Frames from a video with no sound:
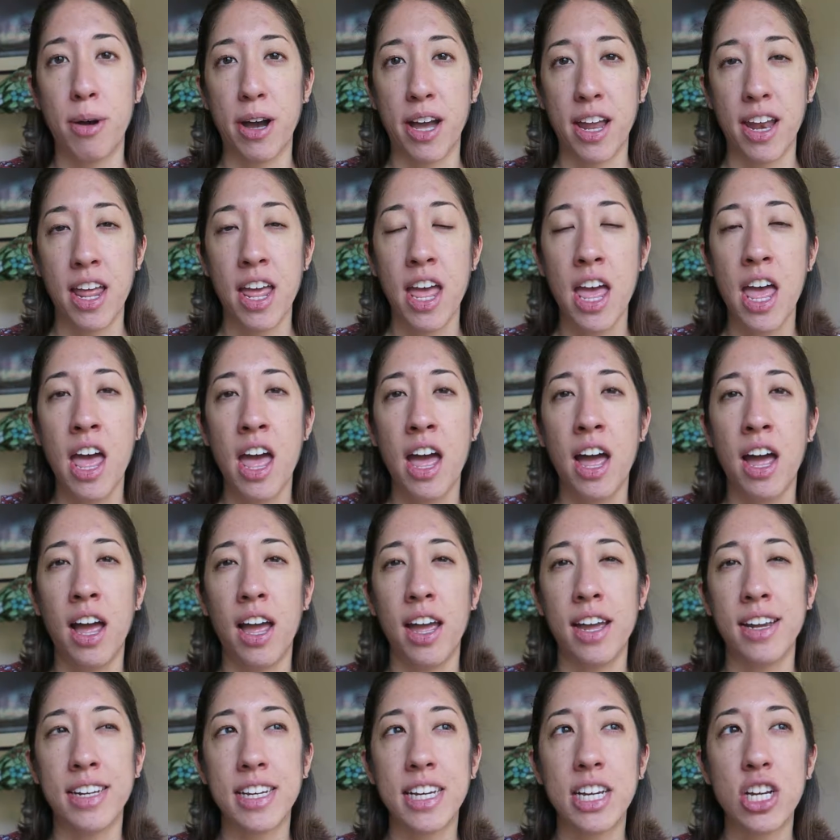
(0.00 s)
But
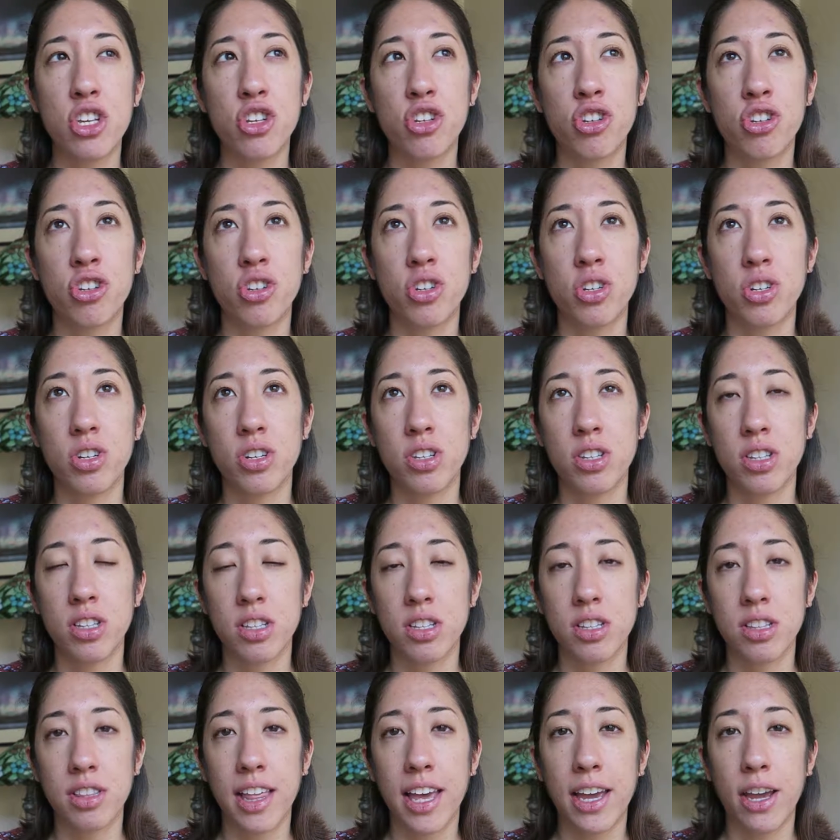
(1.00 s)
in each
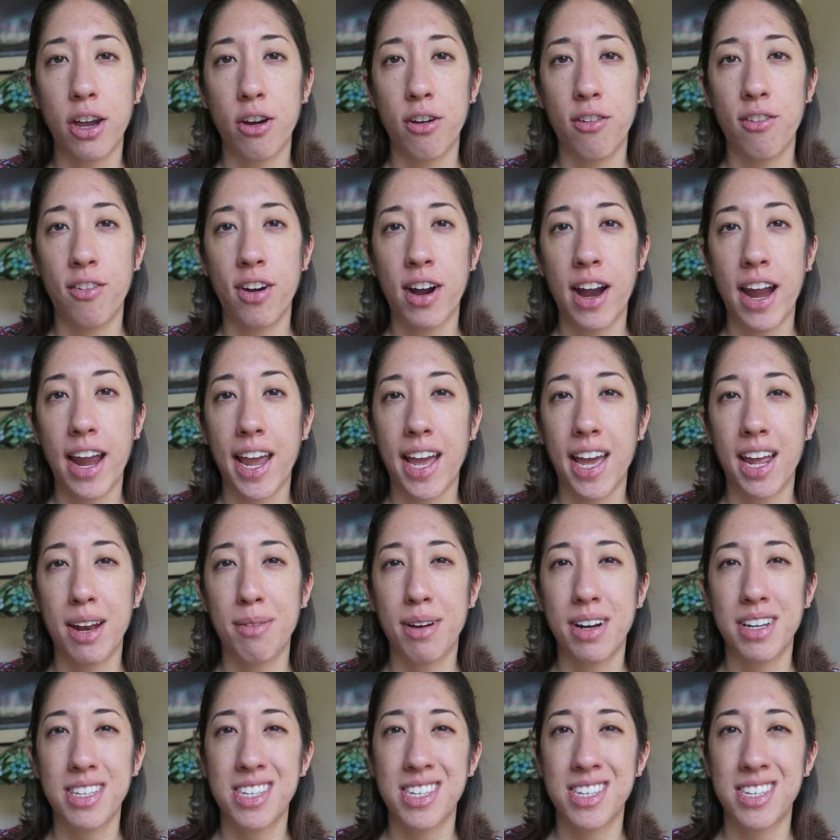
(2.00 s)
layover, I had
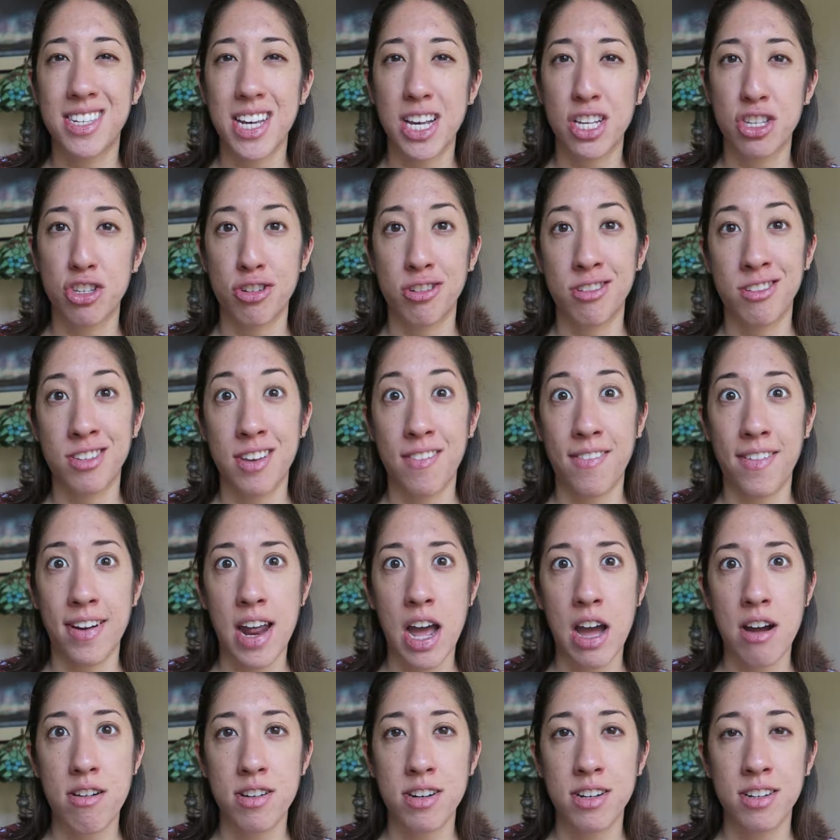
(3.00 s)
about 6 or 7
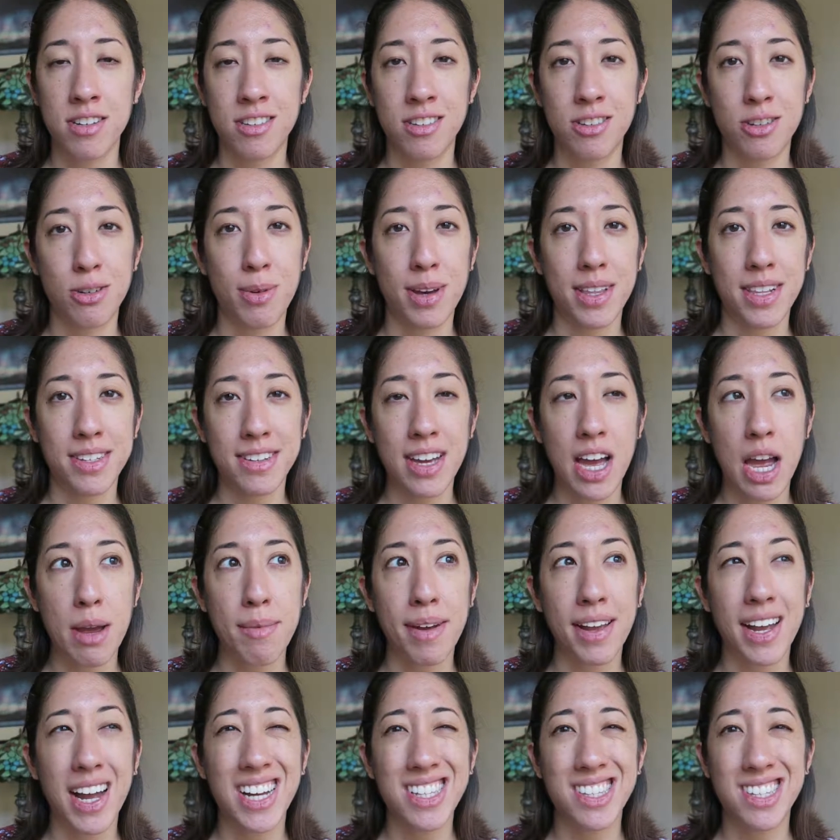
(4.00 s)
hours. So by the
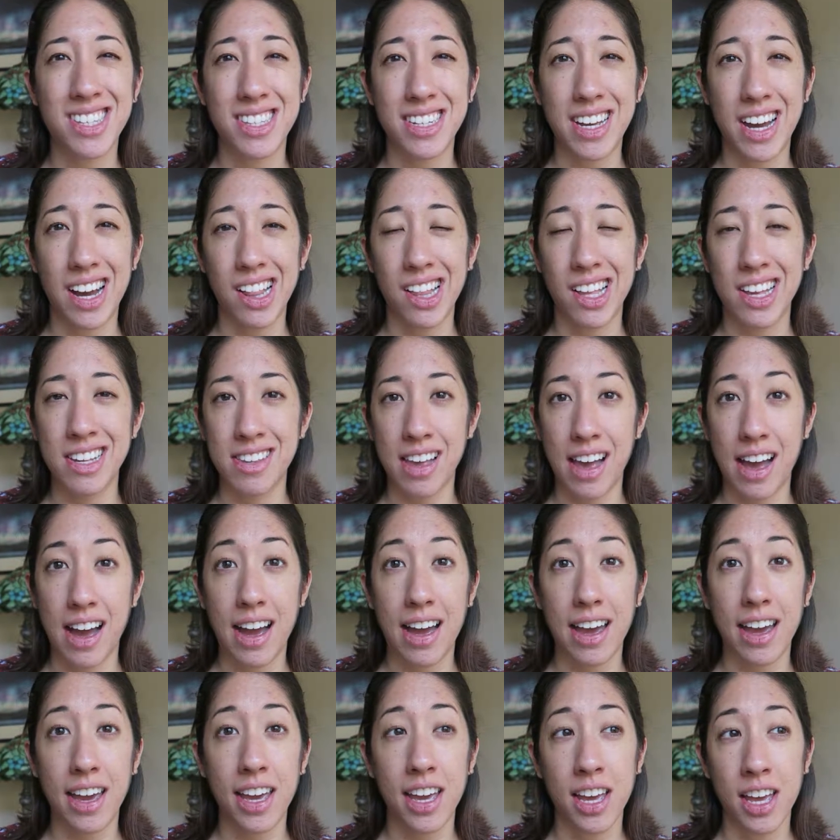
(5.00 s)
time I got to Dallas,
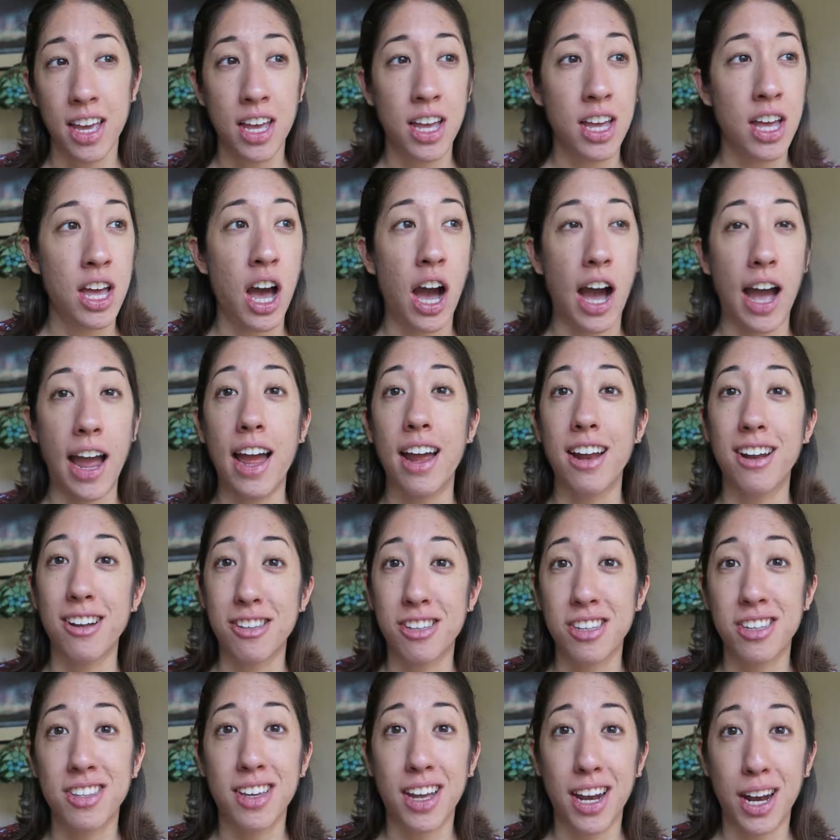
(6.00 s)
I
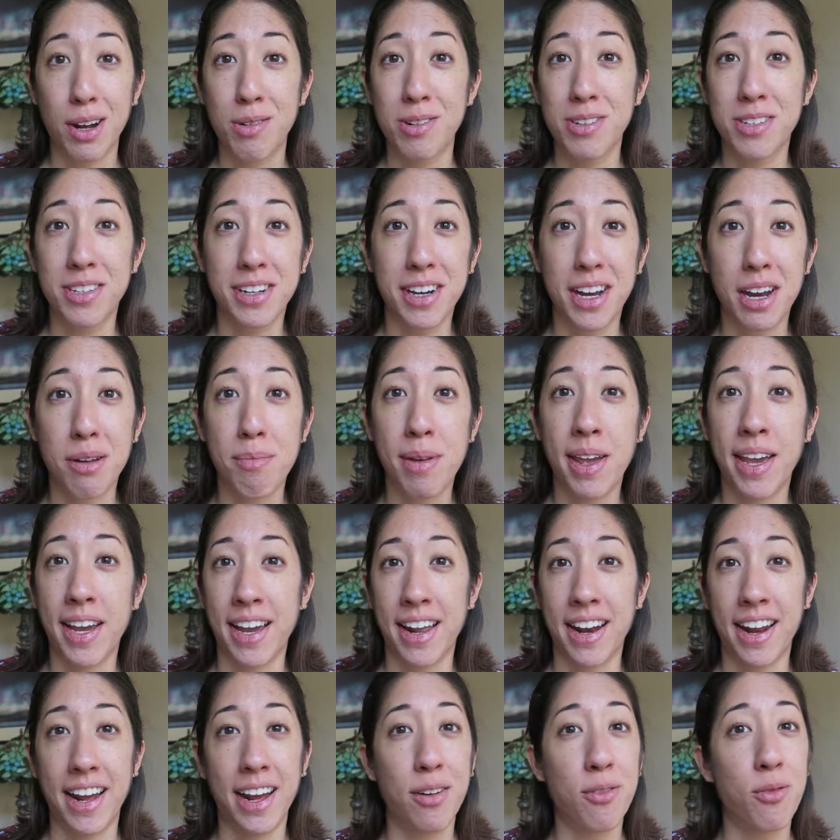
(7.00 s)
honestly thought I wasn't gonna
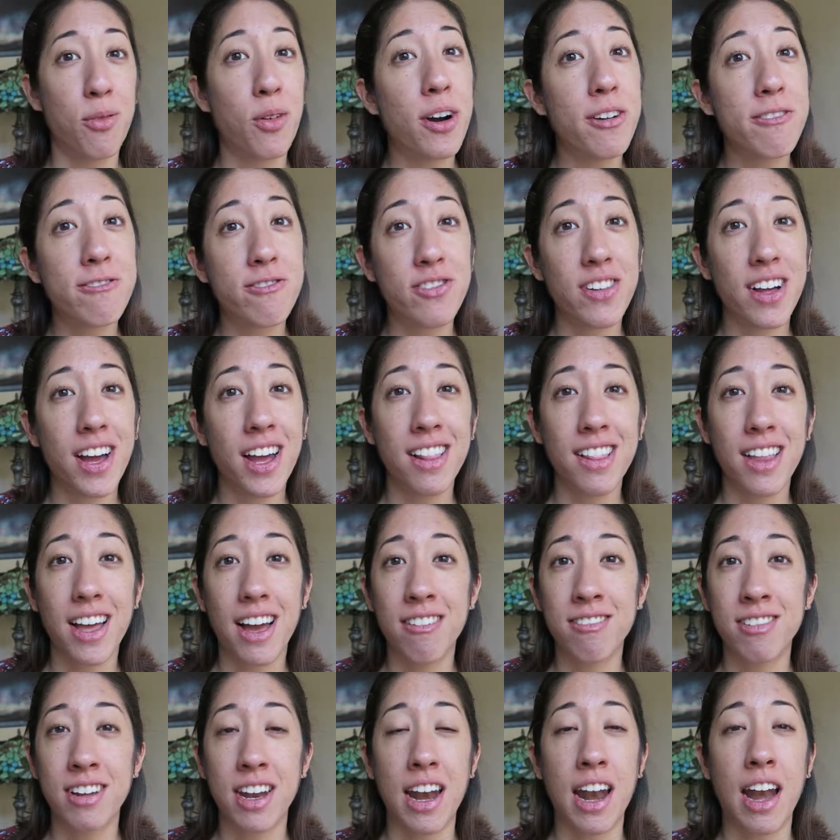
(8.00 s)
make it. I had one flight
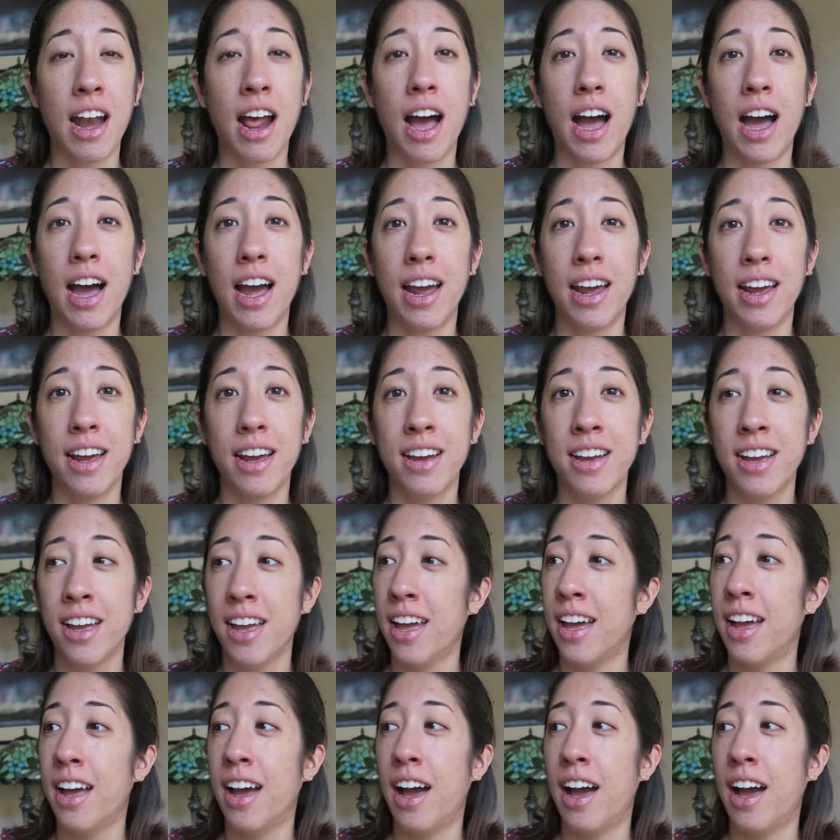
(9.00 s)
left, and I